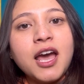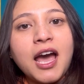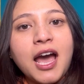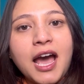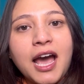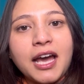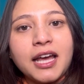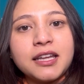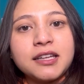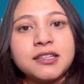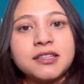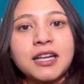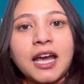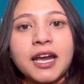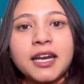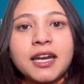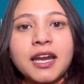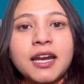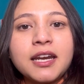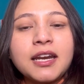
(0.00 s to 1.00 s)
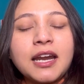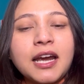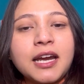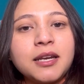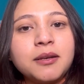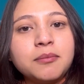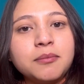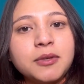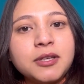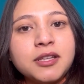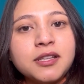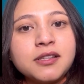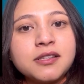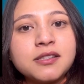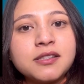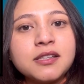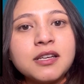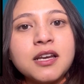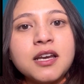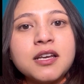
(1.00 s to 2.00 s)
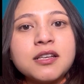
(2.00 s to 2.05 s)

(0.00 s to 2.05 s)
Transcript: and 999 means